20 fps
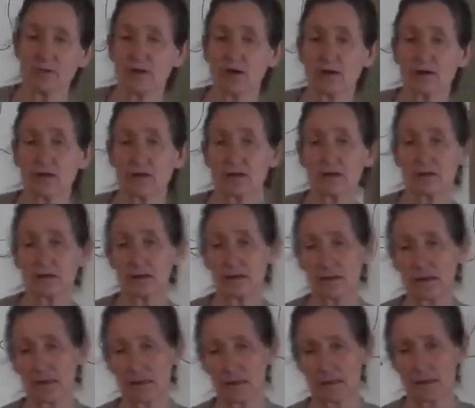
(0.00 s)
not
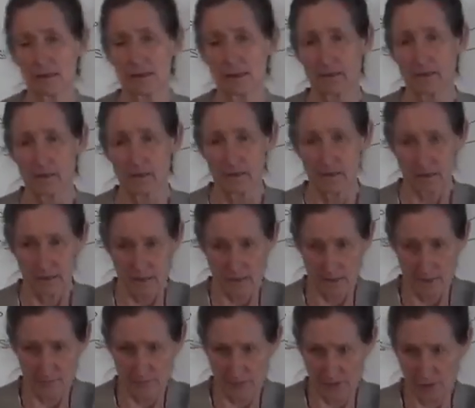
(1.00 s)
only
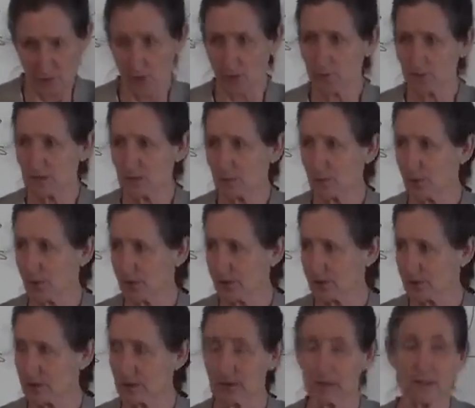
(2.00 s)
absorbs
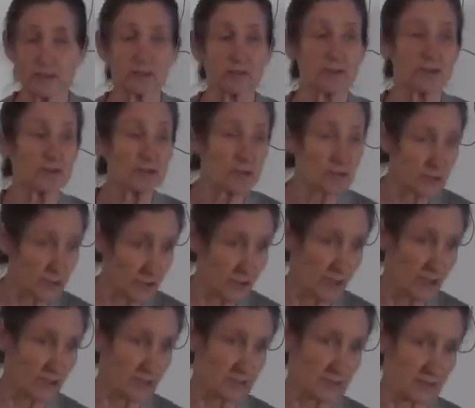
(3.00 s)
poison, it
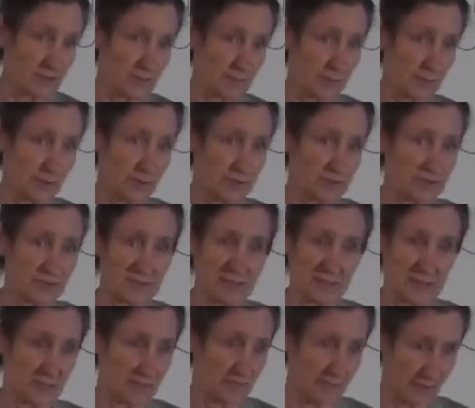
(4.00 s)
neutralizes poison.
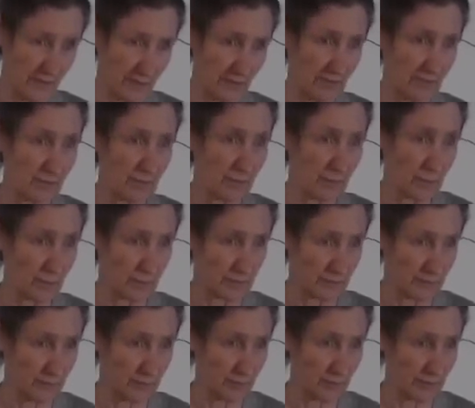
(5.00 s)
That's a very
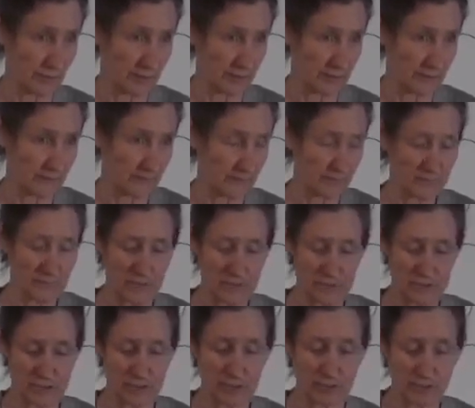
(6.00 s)
important point.
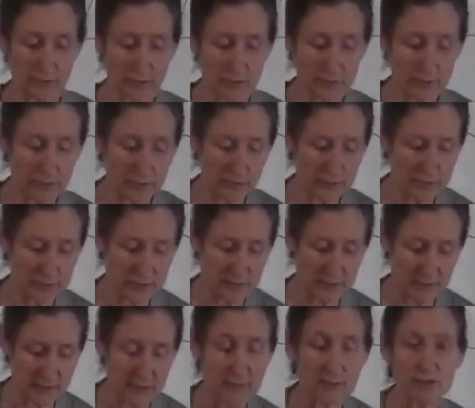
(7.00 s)
So you can use
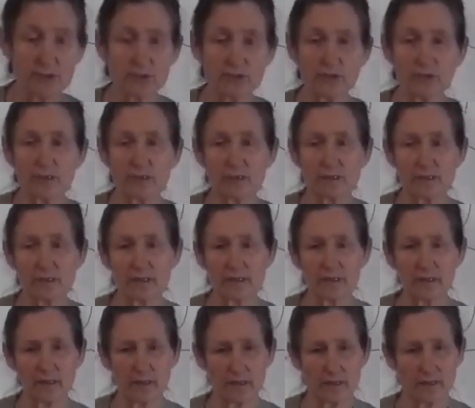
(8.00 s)
it
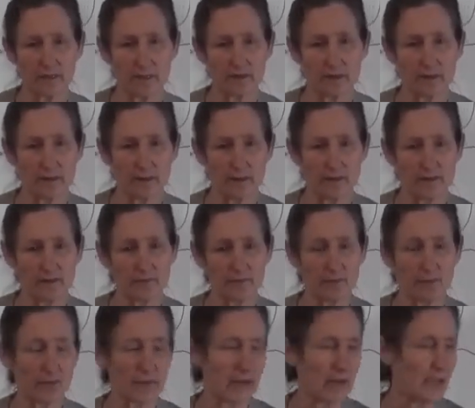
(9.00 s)
internally
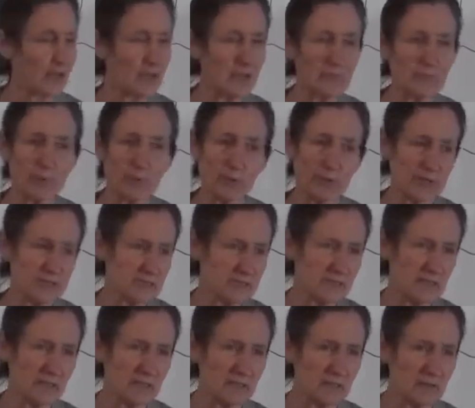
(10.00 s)
for any
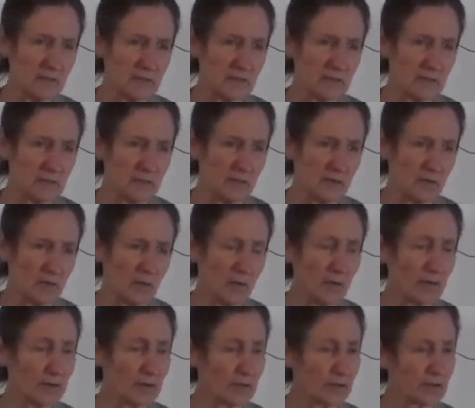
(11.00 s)
poisoning,
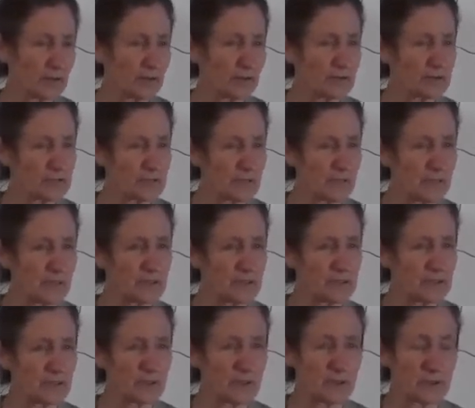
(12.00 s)
or you can use it
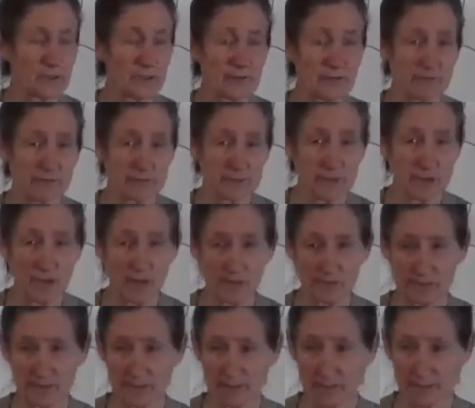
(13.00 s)
internally for
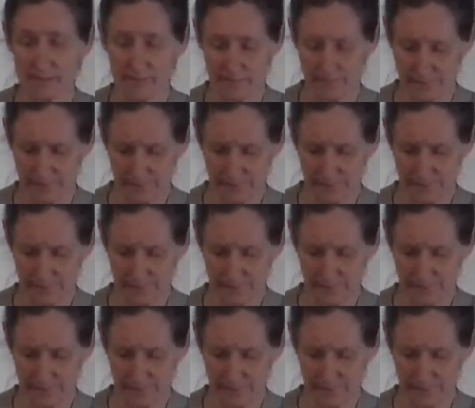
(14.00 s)
diarrhea.